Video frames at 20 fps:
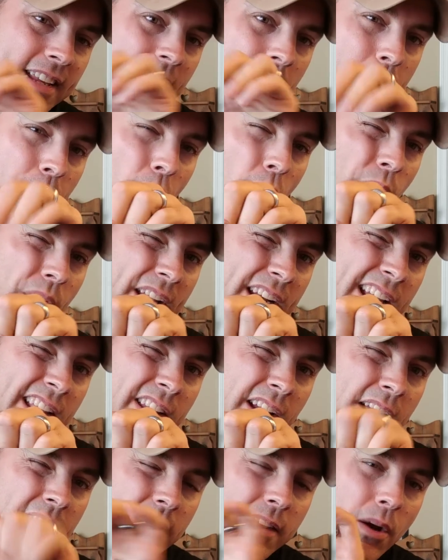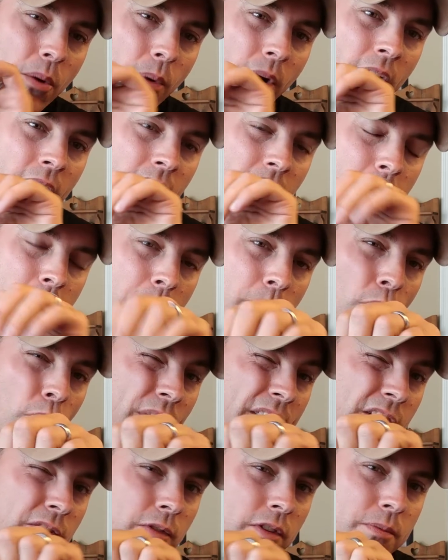they get broken in, they wear in a little bit
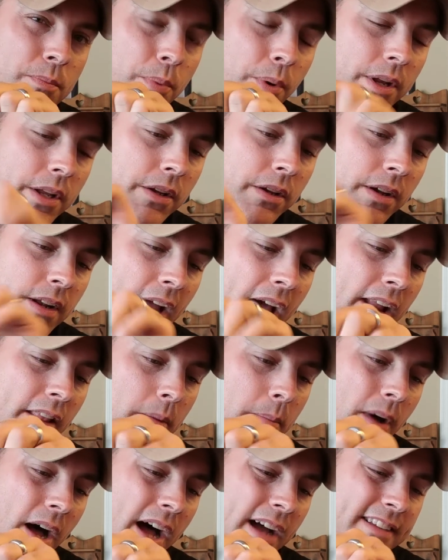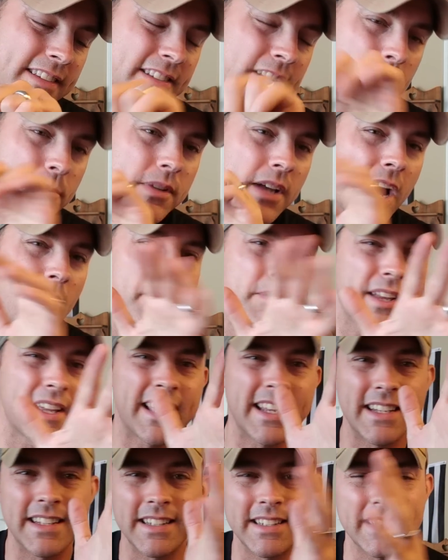more. This one's pretty good out of the box. Sometimes they
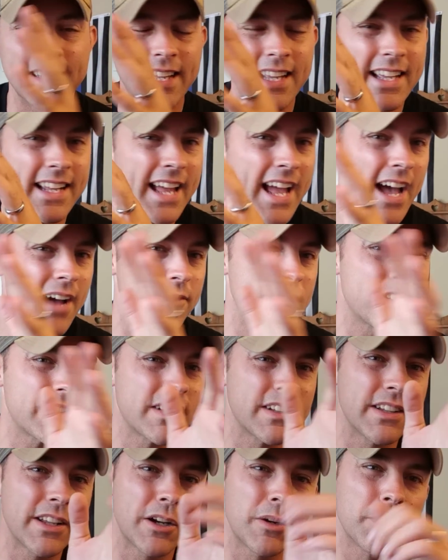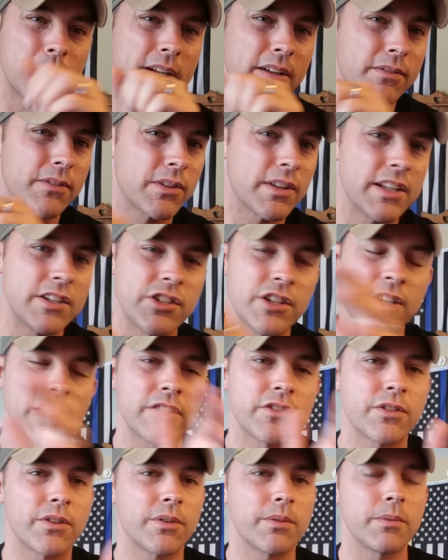can have just a little bit of
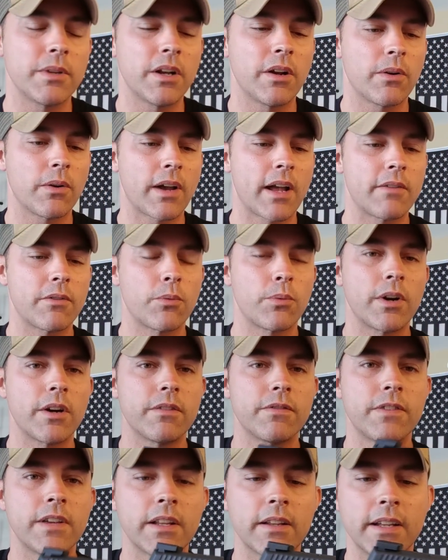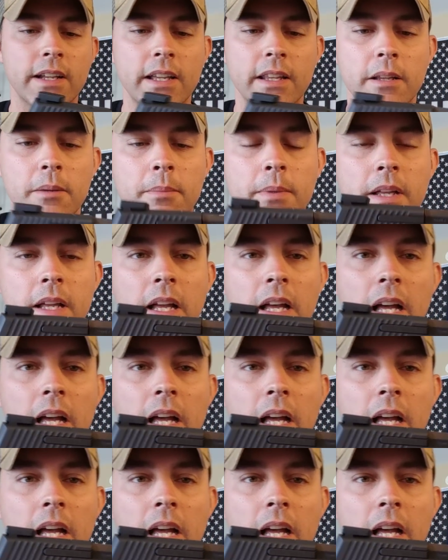glitchiness or, you know, kind of a weird feeling in them.